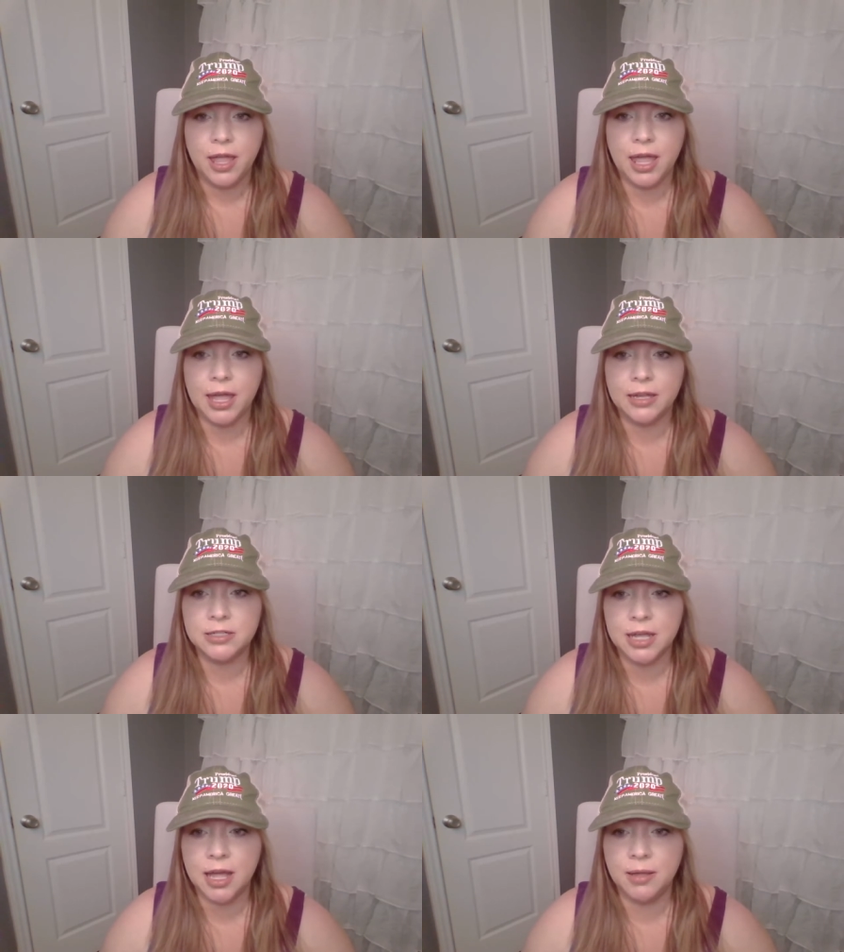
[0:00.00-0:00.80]

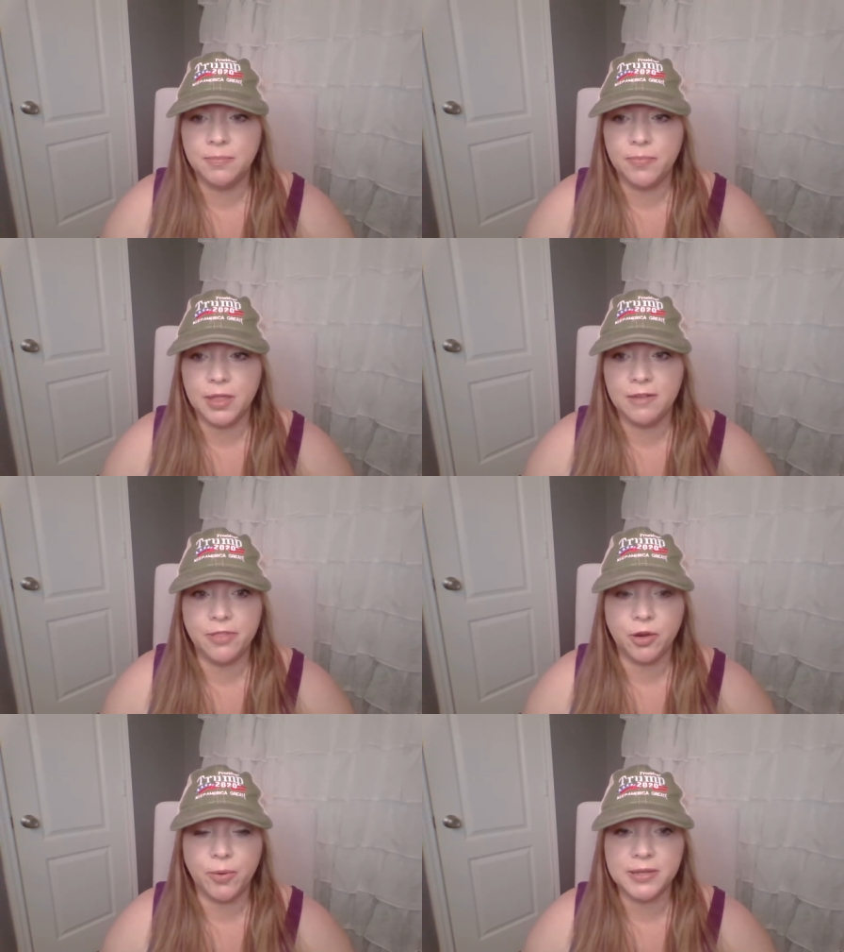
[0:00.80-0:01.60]
And um, if
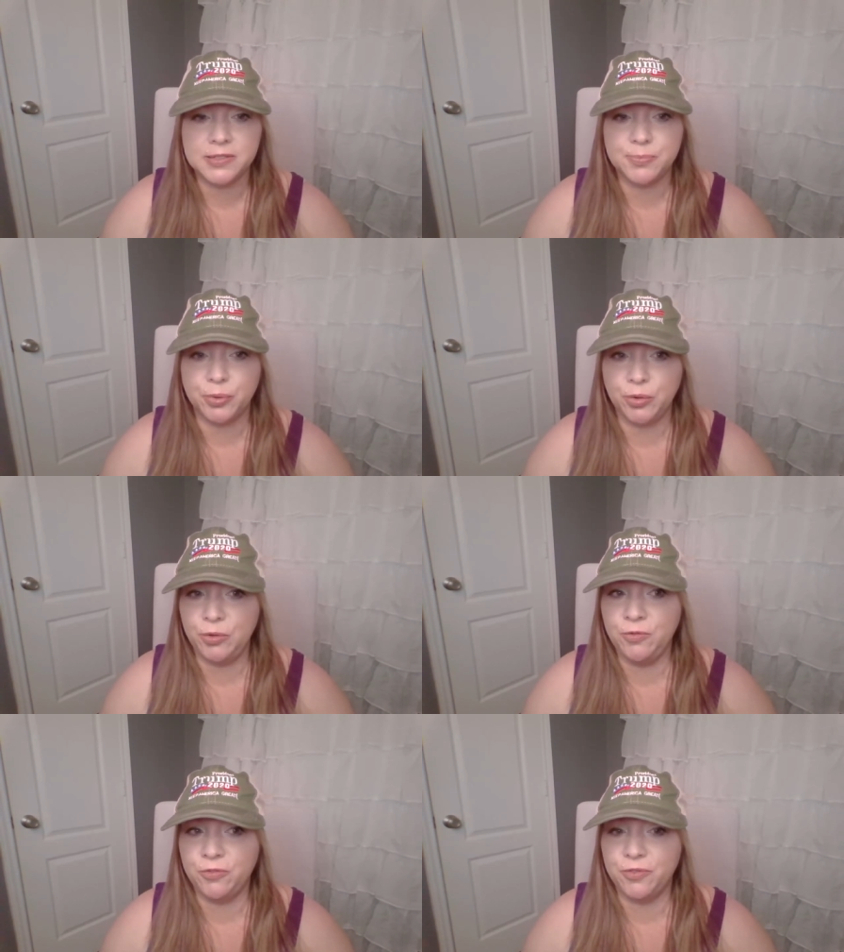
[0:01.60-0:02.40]
there was proof,